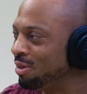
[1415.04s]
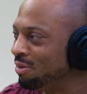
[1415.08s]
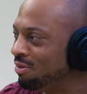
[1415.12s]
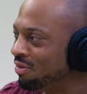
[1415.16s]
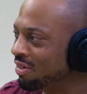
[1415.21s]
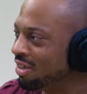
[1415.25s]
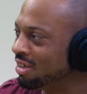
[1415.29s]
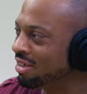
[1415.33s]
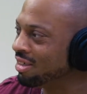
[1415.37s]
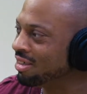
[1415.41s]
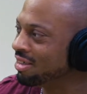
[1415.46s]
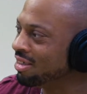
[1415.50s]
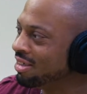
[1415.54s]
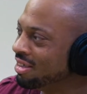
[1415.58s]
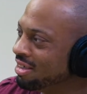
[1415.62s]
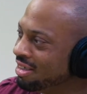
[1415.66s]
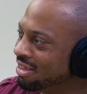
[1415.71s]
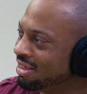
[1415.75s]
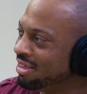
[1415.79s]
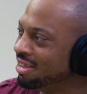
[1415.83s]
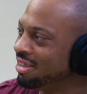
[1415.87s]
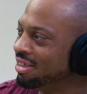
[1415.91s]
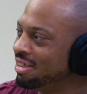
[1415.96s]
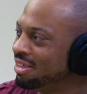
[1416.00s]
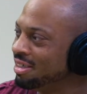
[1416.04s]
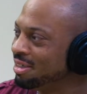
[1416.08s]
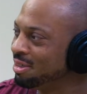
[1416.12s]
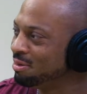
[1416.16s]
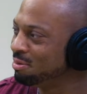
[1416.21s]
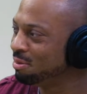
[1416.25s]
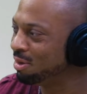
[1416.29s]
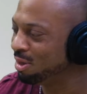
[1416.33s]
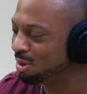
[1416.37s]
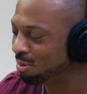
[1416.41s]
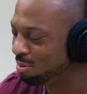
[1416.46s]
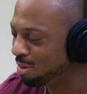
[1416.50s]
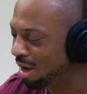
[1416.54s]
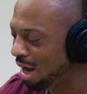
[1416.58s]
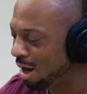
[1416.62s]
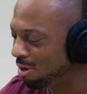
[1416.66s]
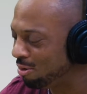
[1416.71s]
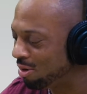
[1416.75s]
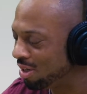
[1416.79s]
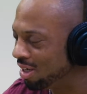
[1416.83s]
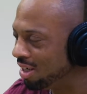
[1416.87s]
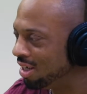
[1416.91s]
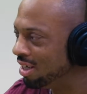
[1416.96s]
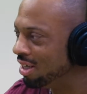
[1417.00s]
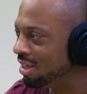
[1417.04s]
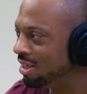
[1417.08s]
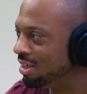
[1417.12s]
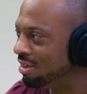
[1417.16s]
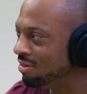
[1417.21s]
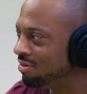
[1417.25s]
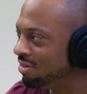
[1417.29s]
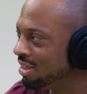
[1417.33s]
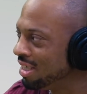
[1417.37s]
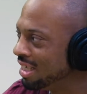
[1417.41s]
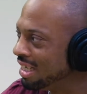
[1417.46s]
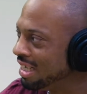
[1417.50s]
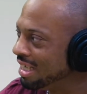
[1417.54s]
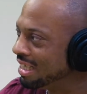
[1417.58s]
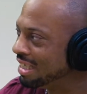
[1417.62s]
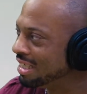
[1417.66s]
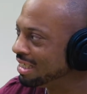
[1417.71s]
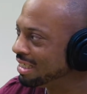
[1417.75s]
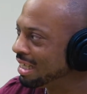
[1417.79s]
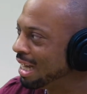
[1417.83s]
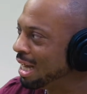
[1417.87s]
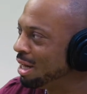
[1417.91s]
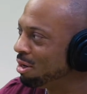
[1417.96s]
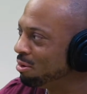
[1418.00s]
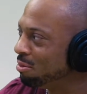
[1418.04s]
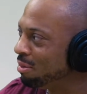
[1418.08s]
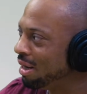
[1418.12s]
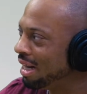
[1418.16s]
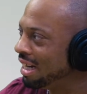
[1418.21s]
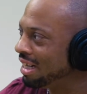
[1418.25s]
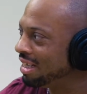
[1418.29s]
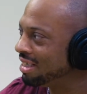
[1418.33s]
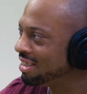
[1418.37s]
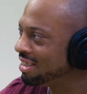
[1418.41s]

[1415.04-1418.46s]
of fear, but a power of love and a sound mind.